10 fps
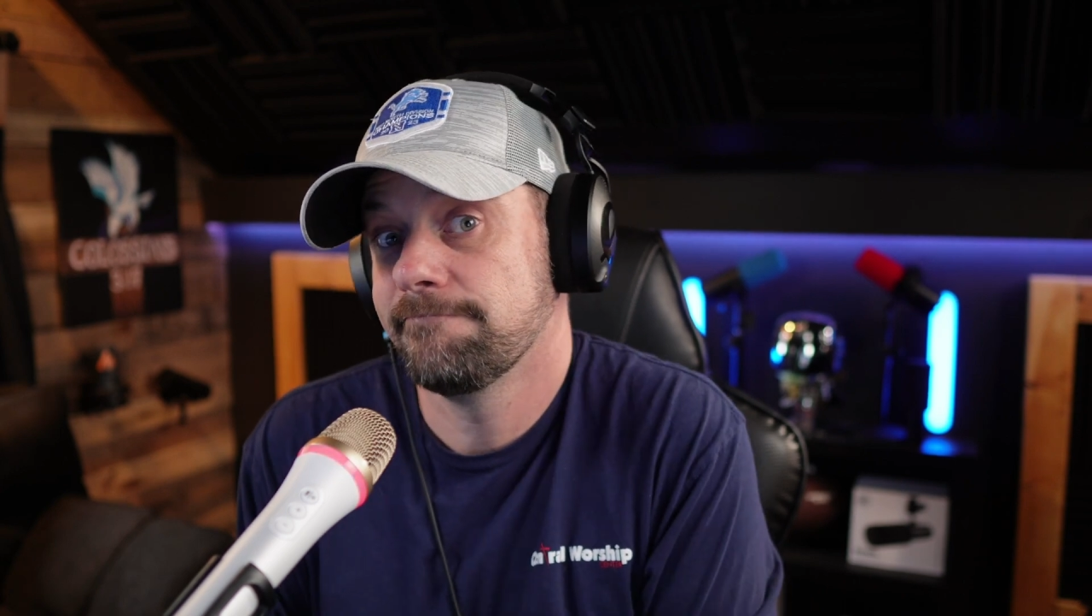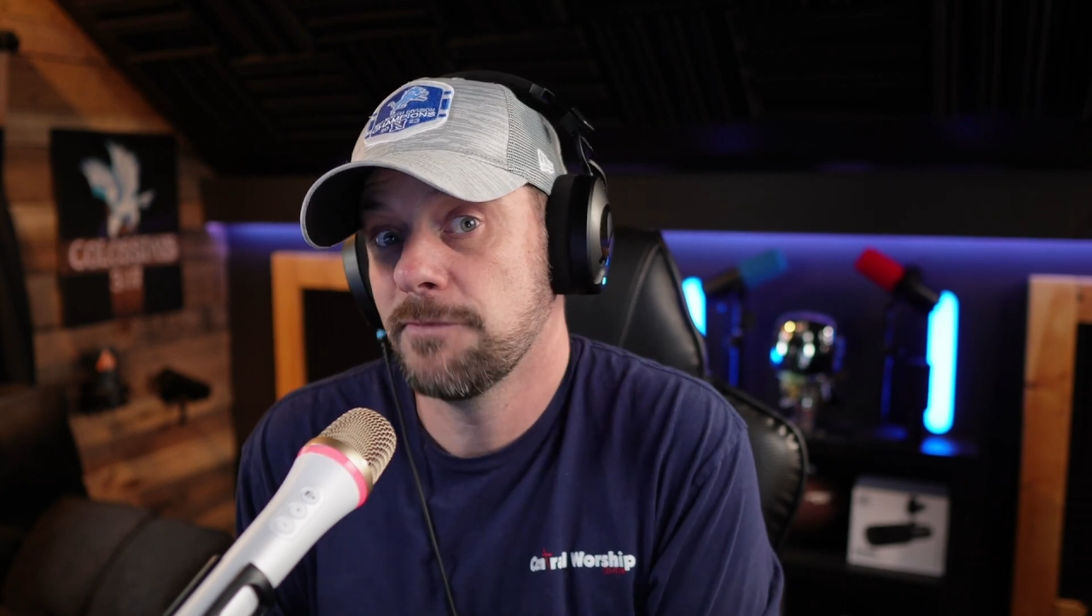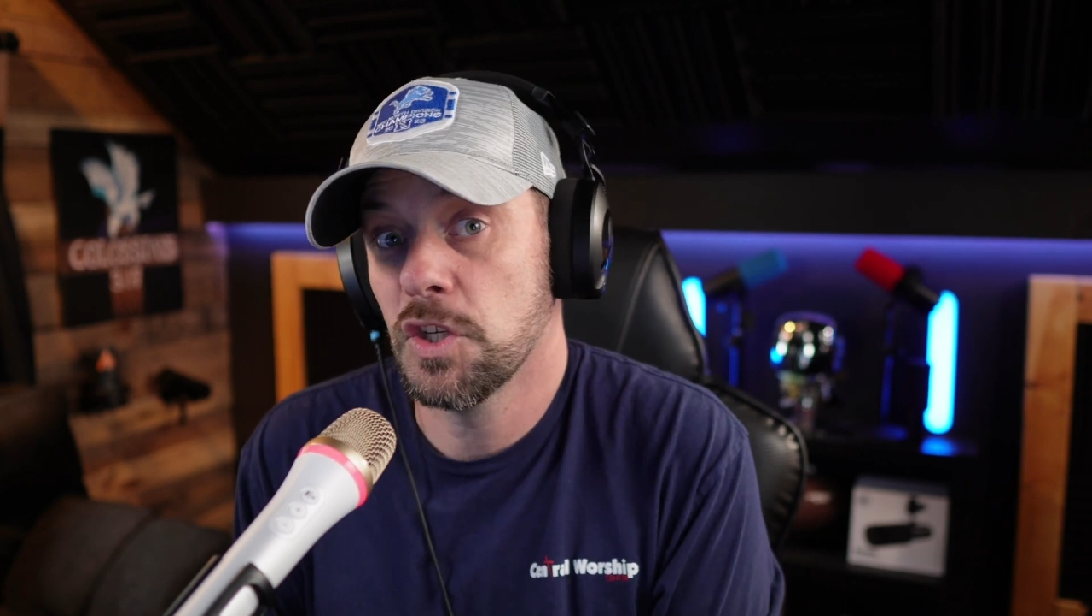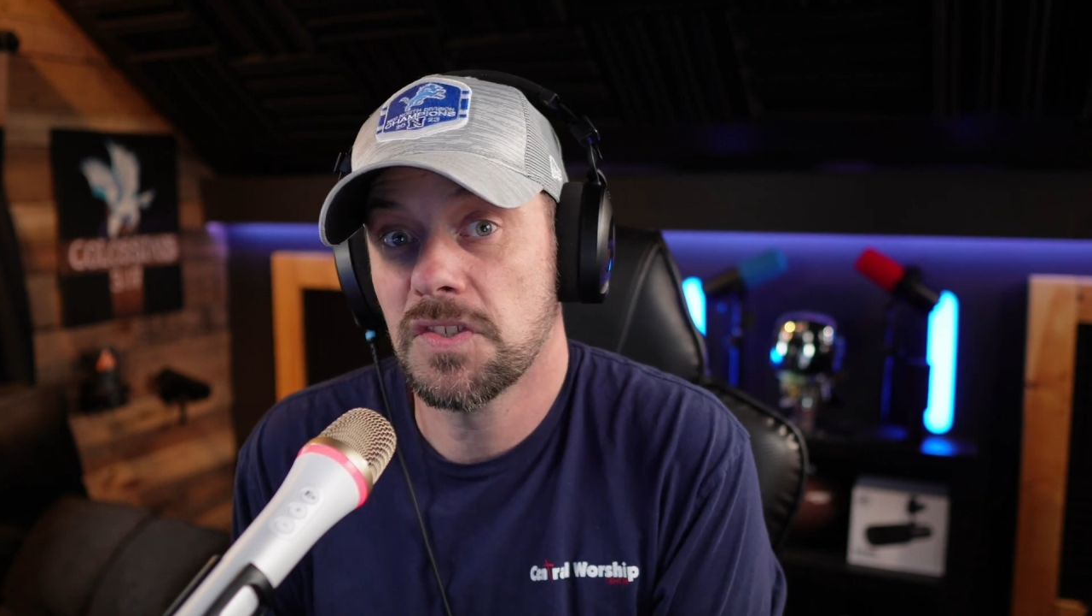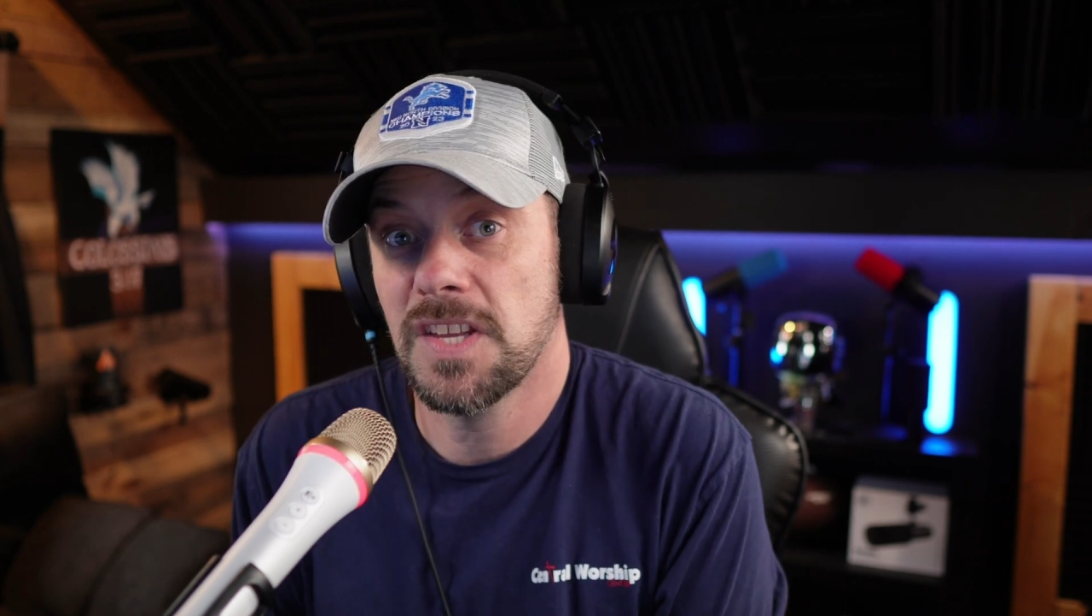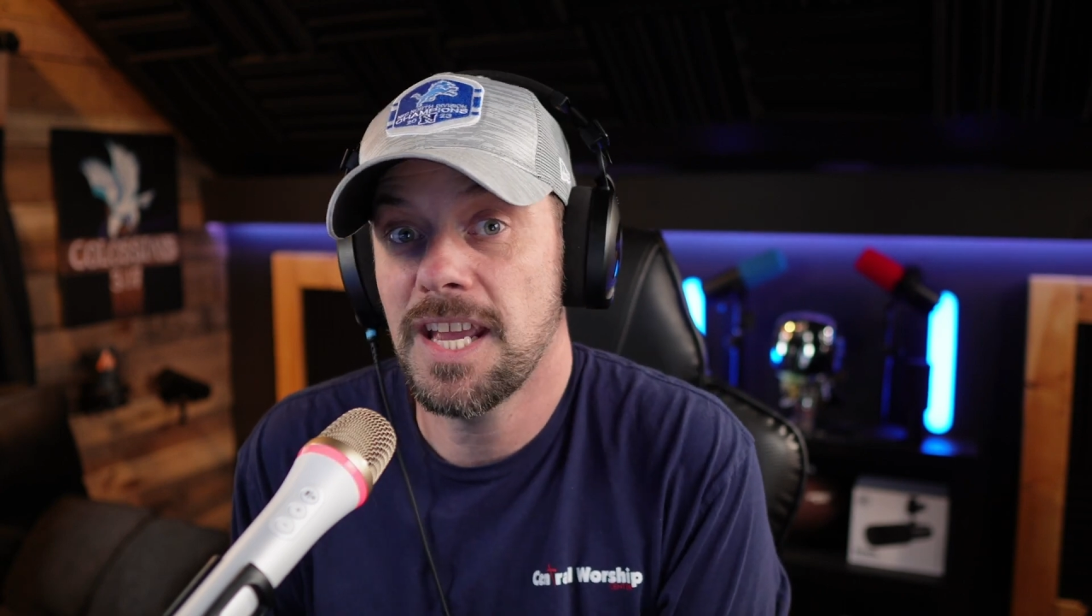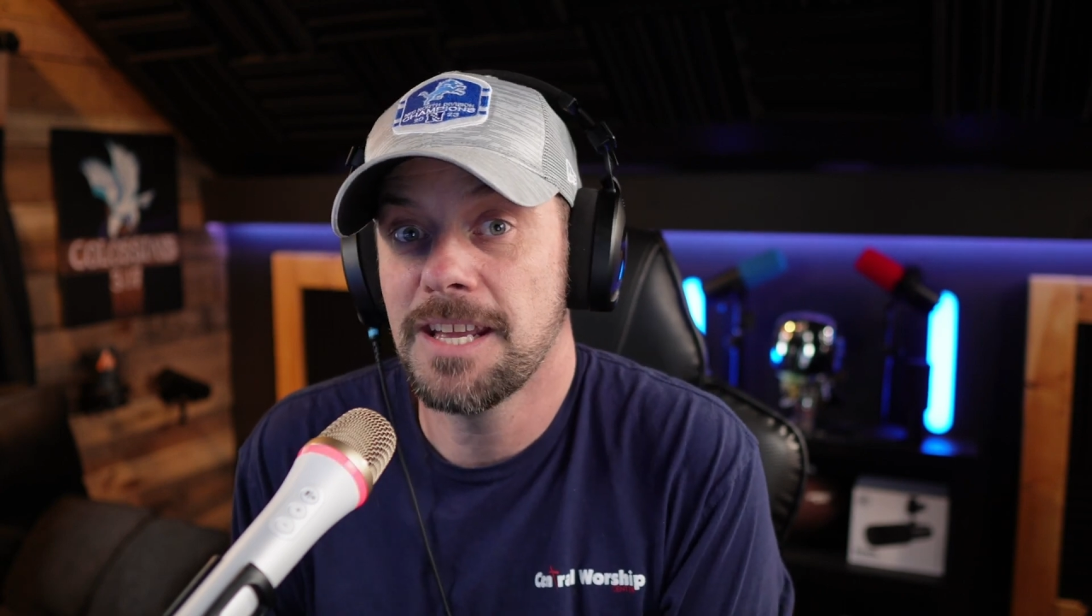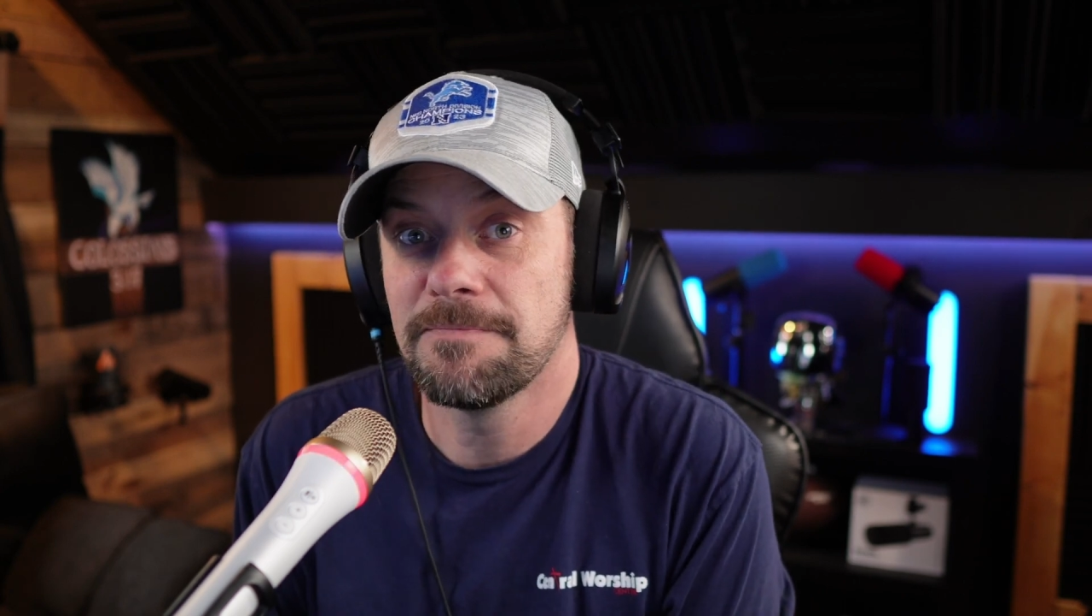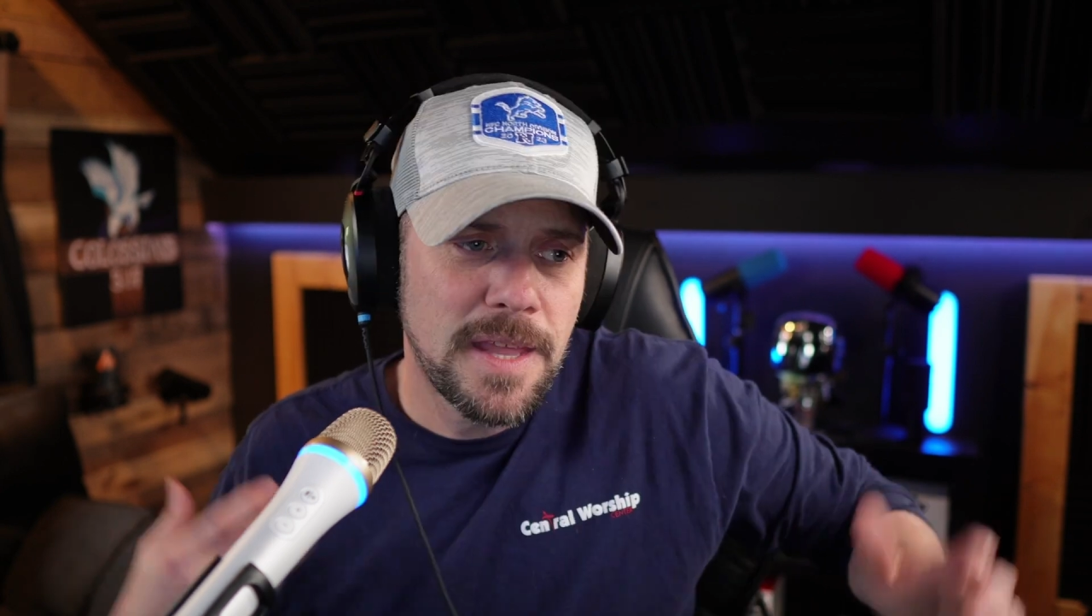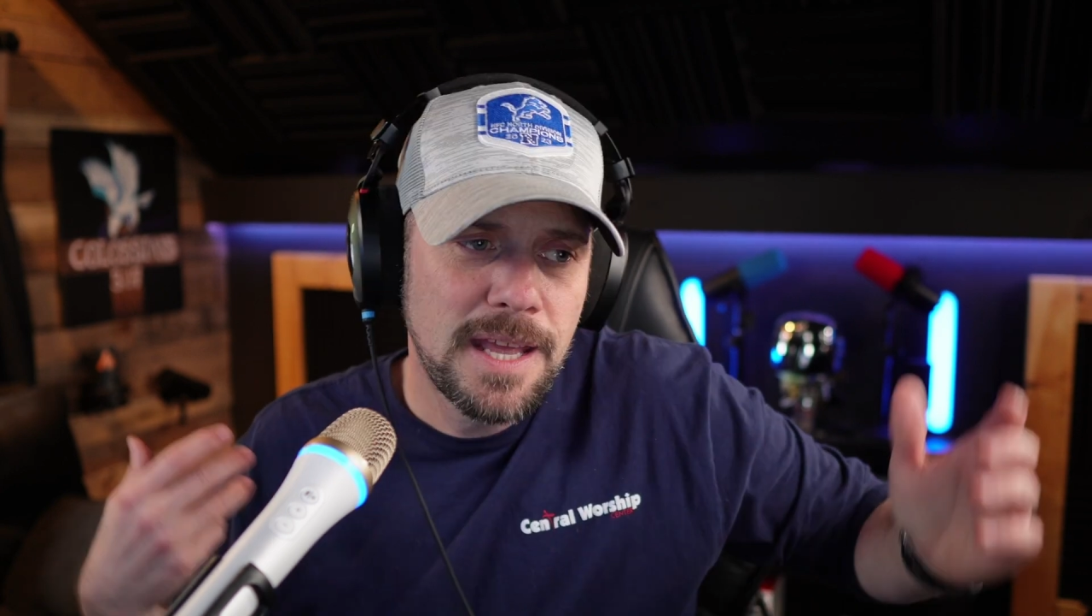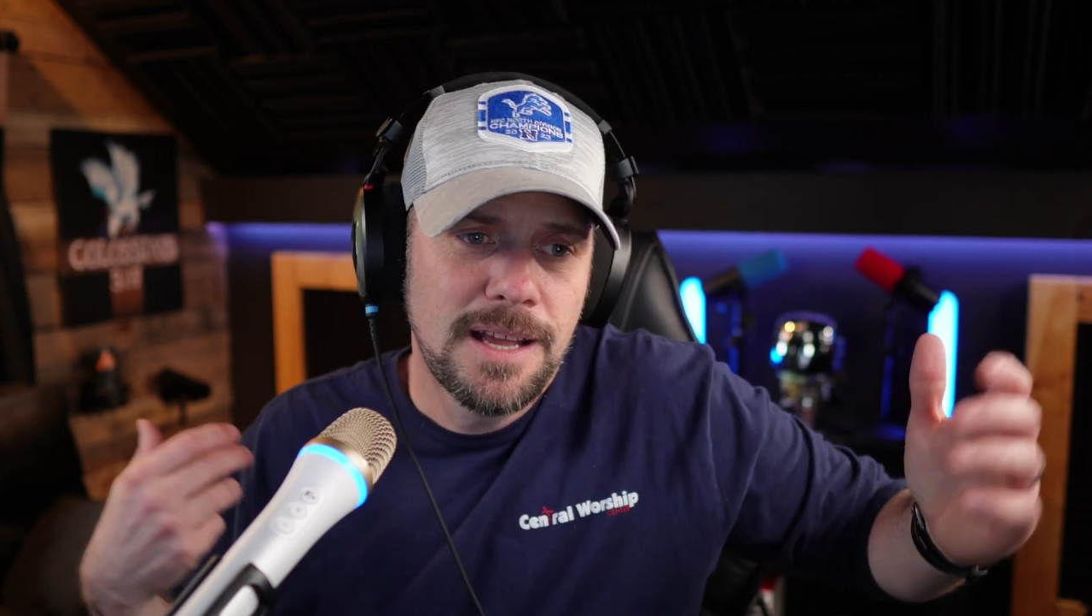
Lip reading: Just saying.